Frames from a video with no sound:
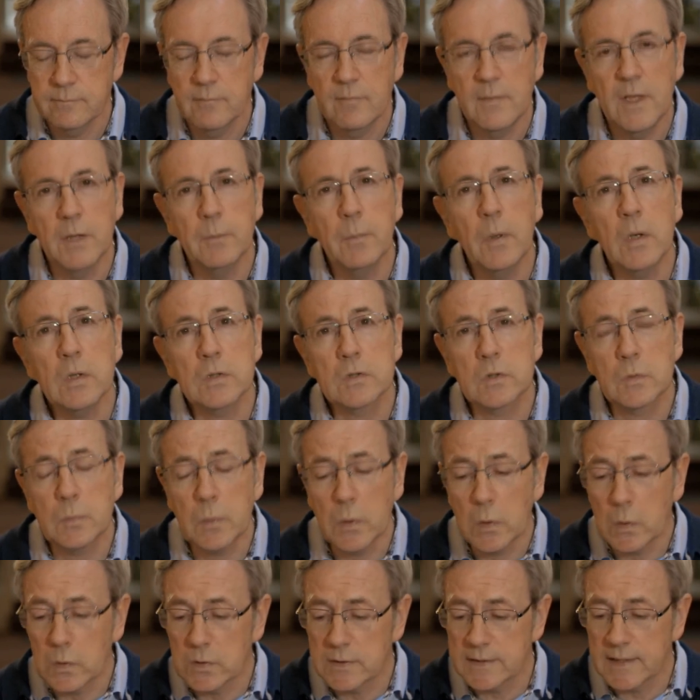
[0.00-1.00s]
The Apostle
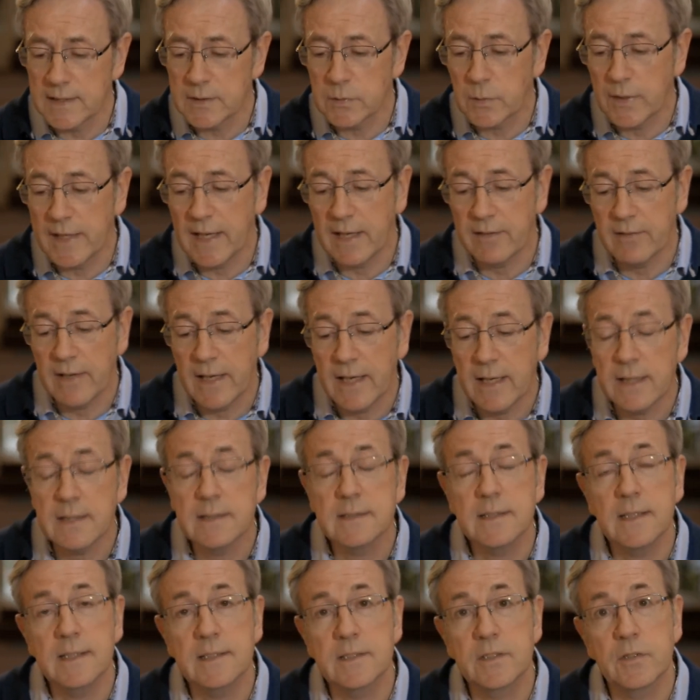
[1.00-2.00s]
Paul says we have
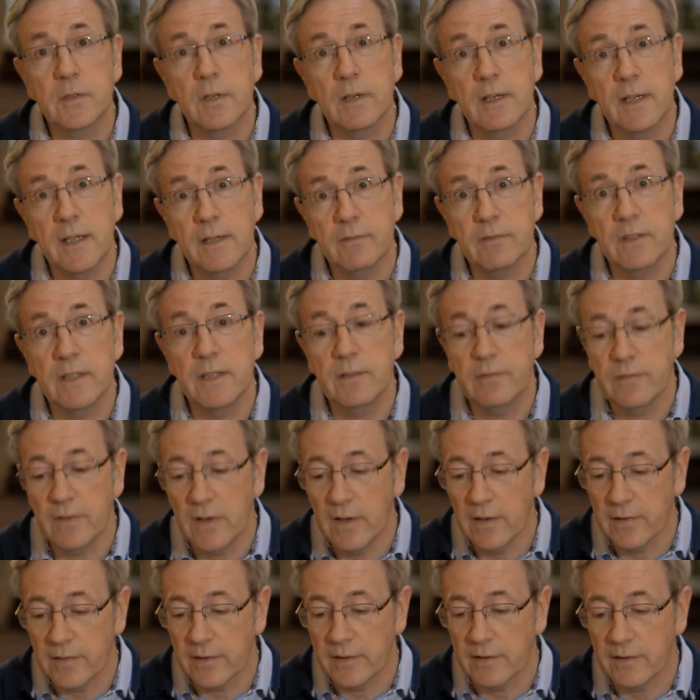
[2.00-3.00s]
access to our Heavenly
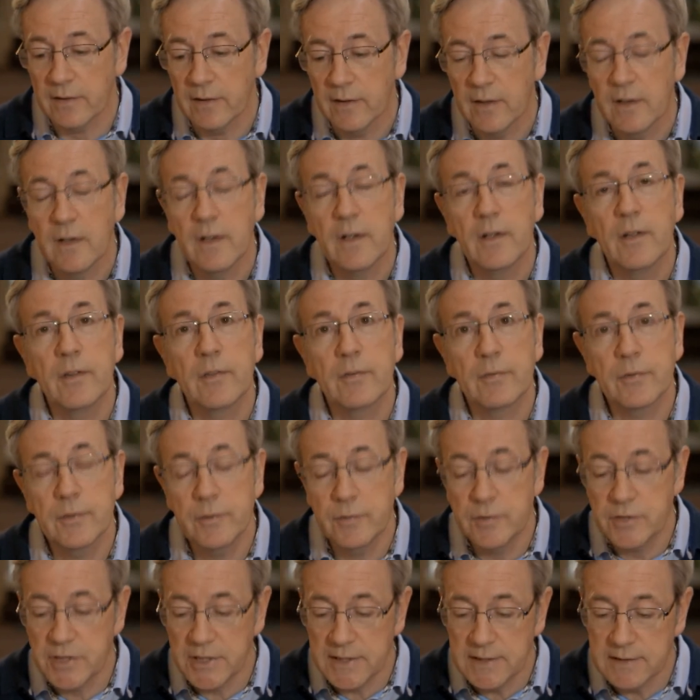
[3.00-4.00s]
Father
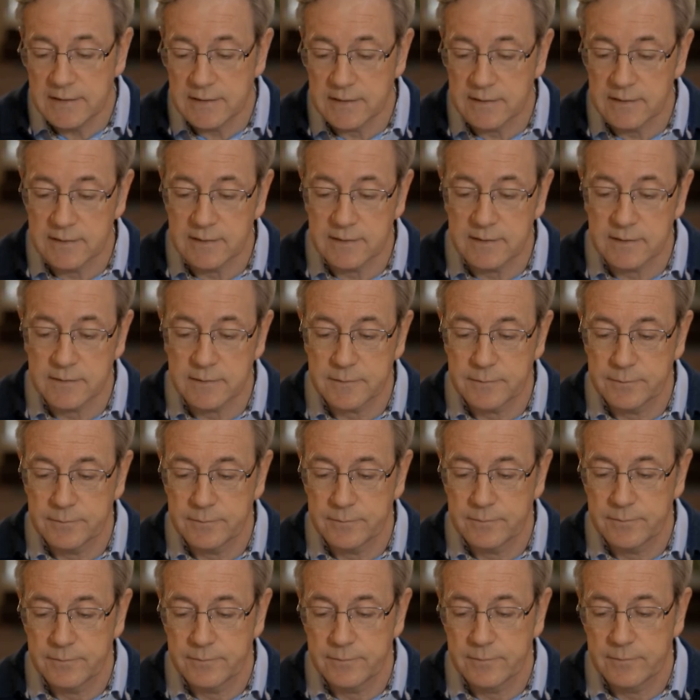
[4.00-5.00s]
through Jesus.
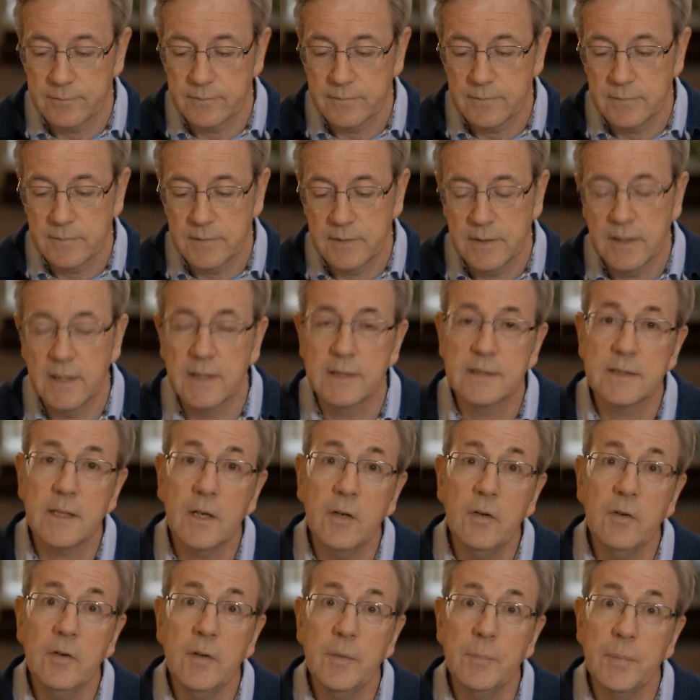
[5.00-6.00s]
It's
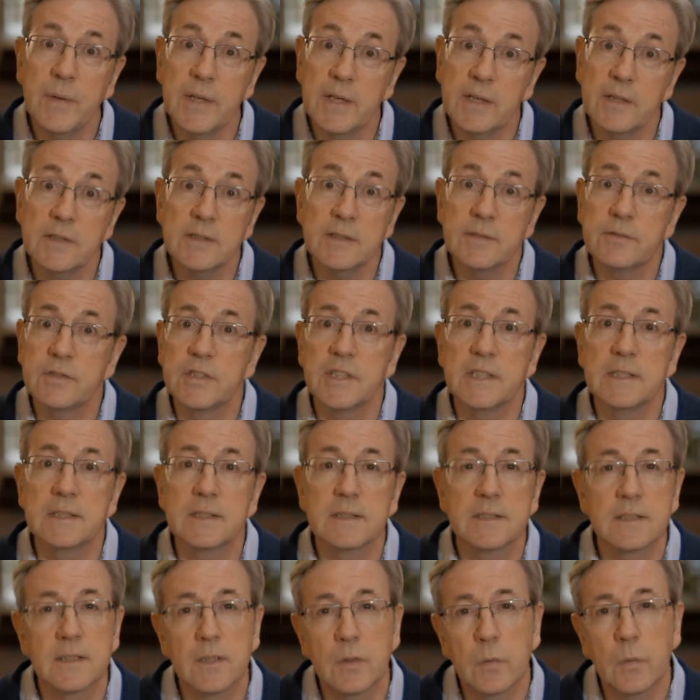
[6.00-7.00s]
only because of
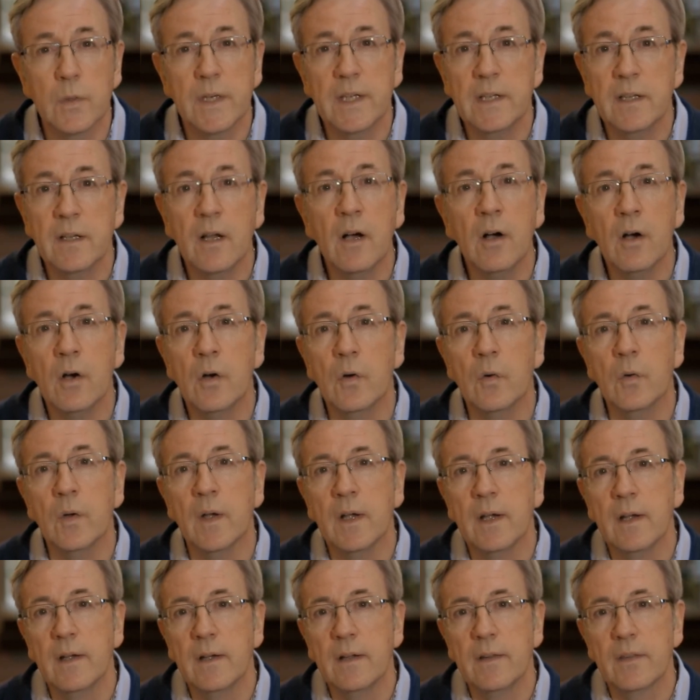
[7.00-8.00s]
Jesus that we know
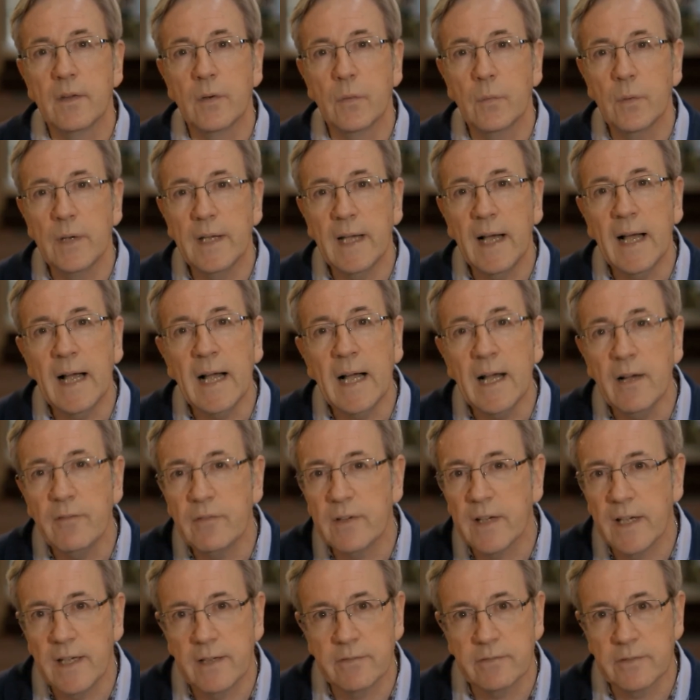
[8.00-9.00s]
that we have
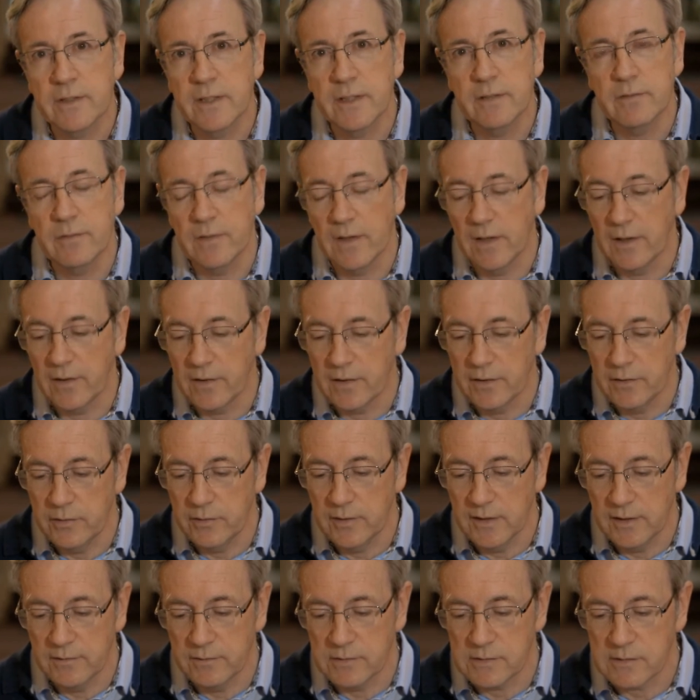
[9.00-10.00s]
a Heavenly Father who
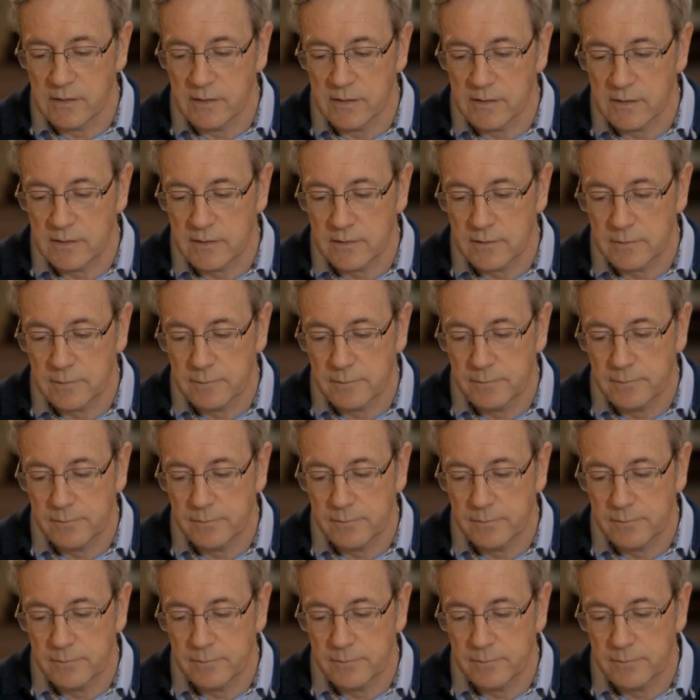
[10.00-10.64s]
loves us.